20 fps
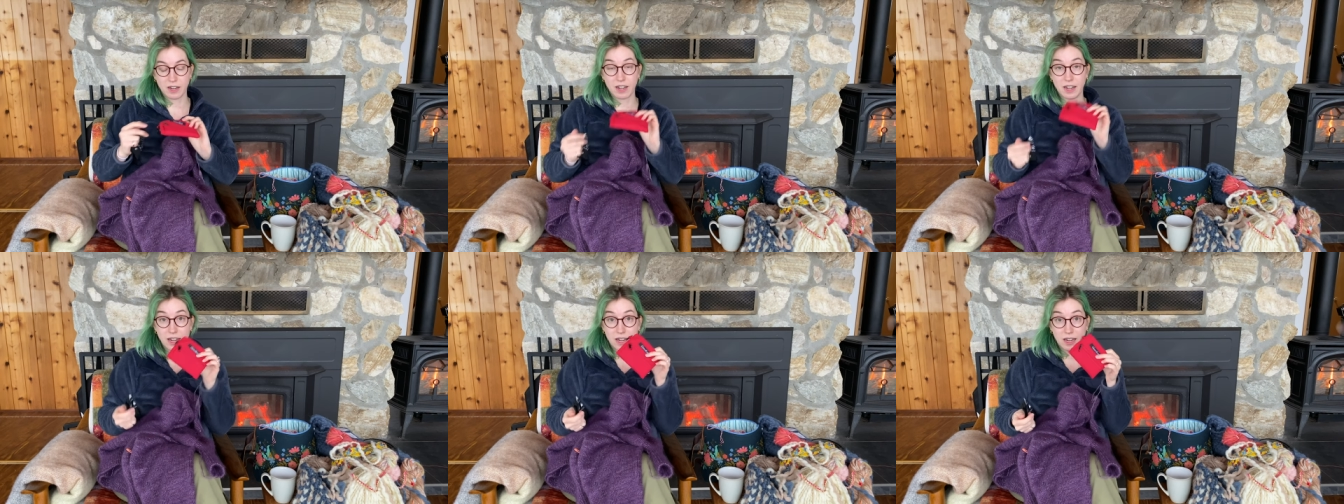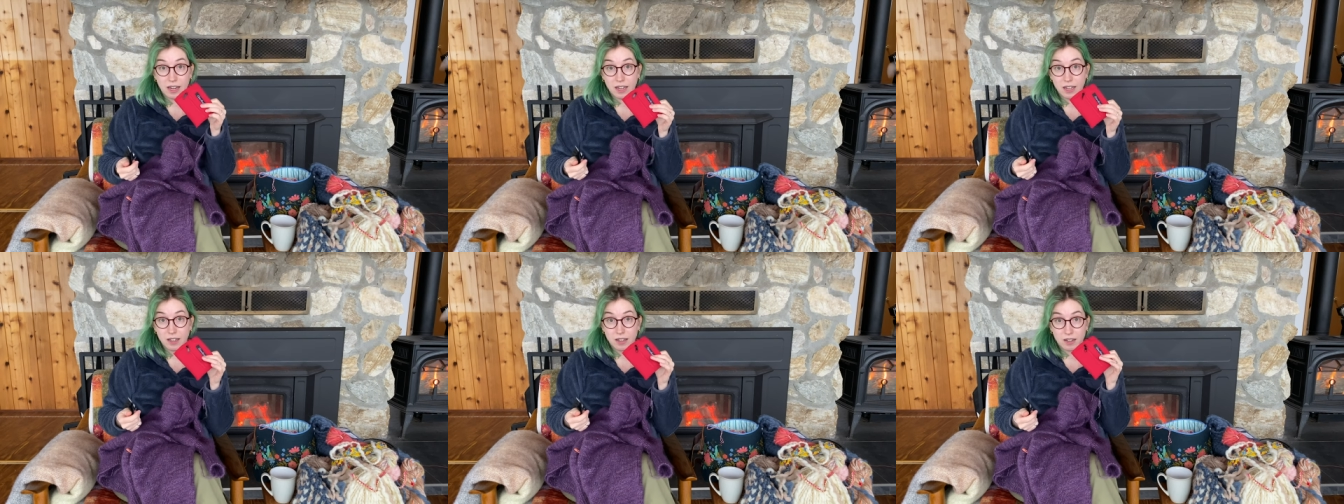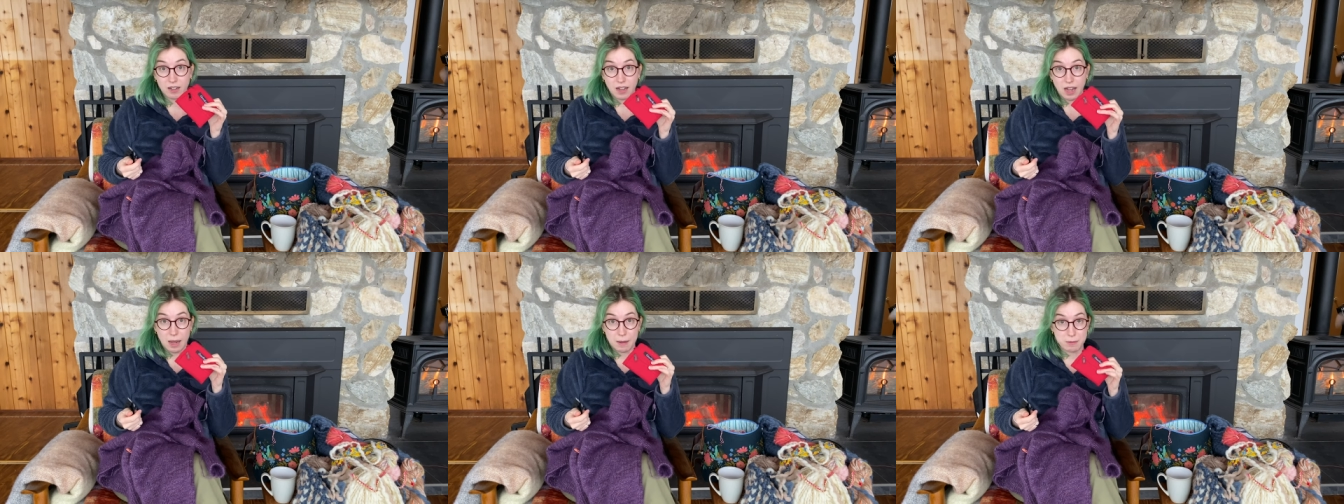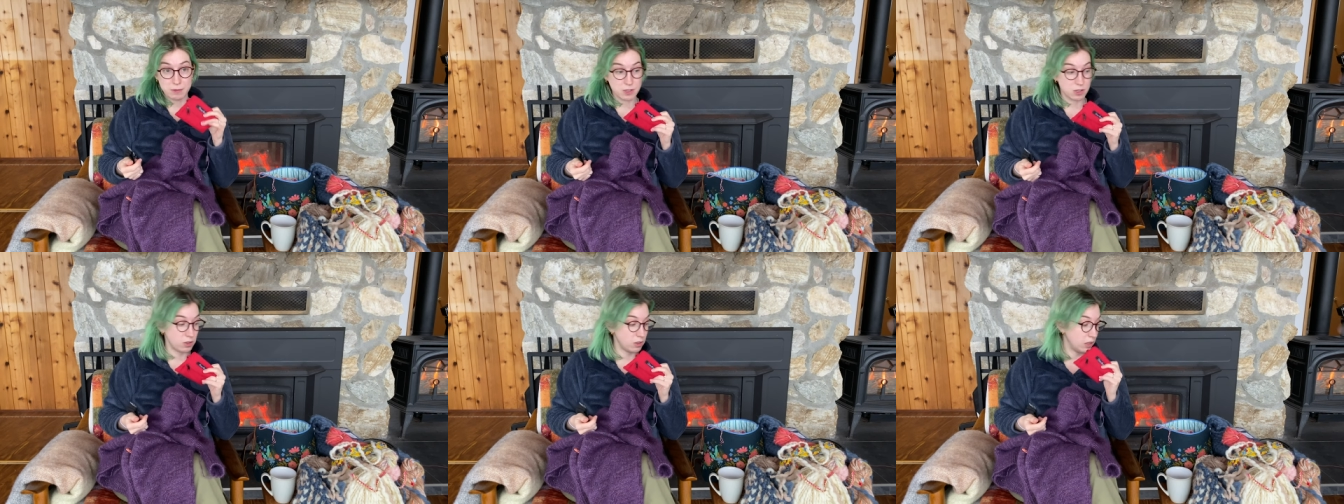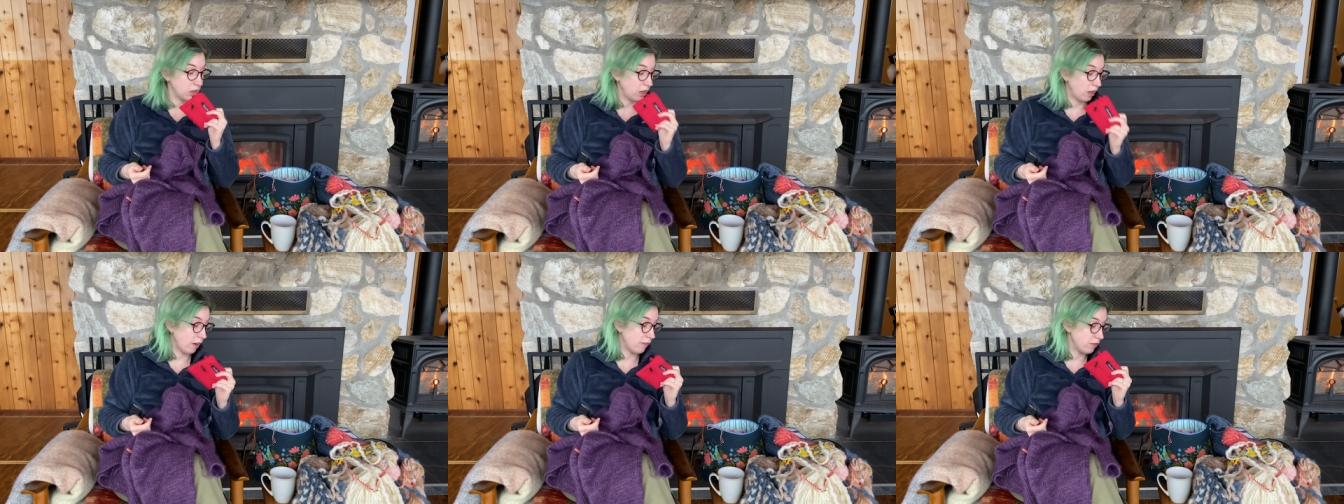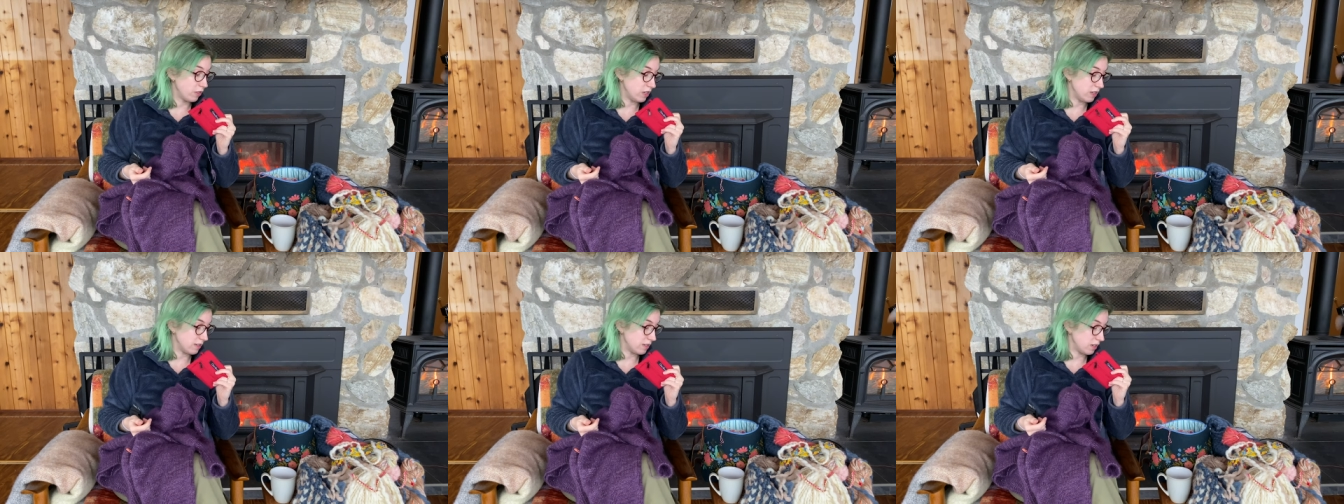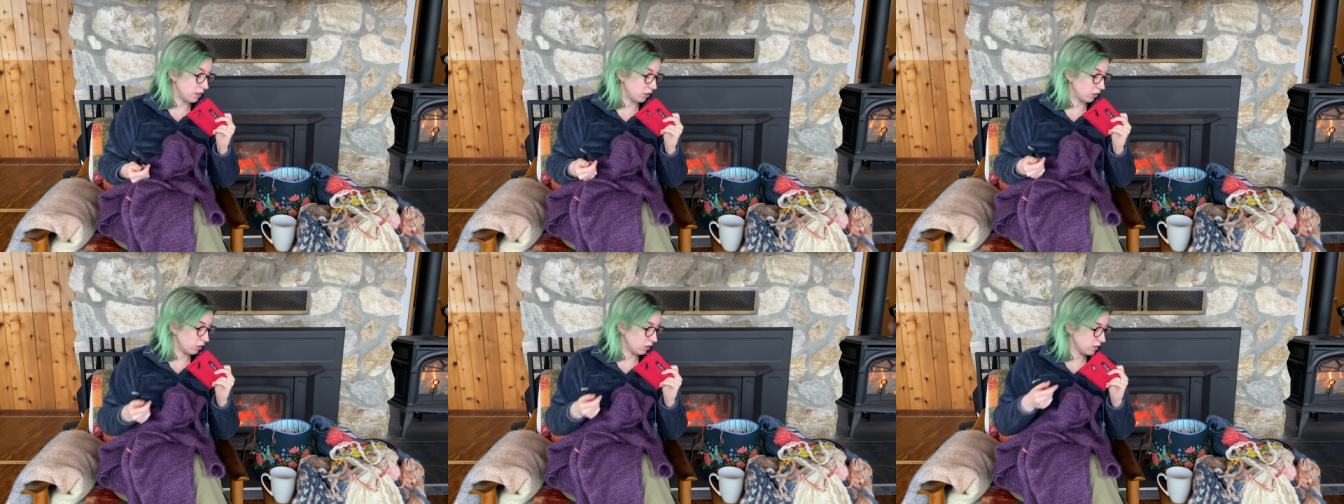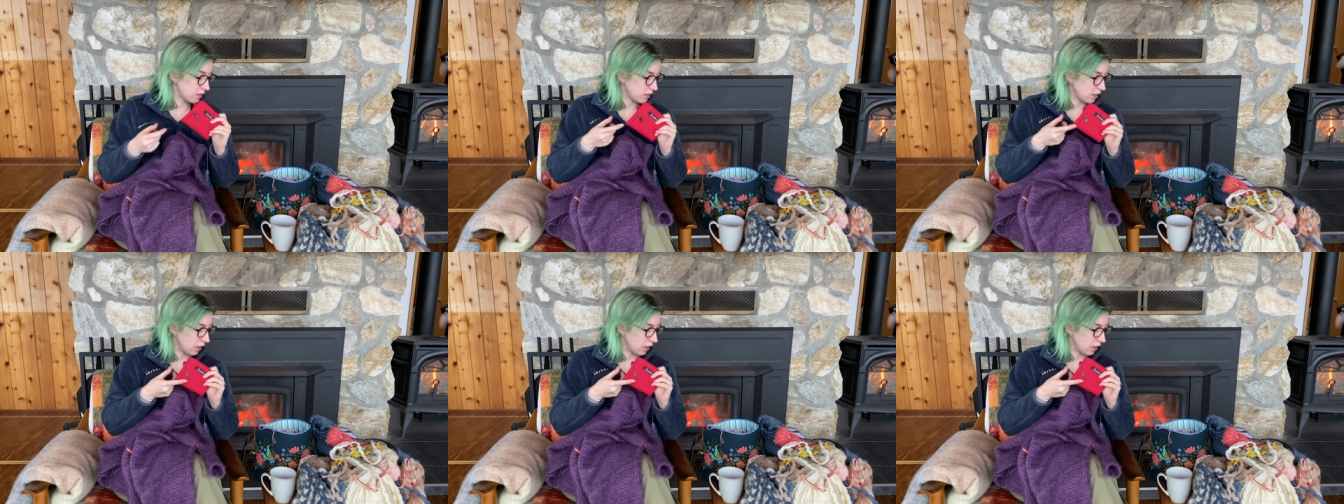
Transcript: I absolutely love these needles.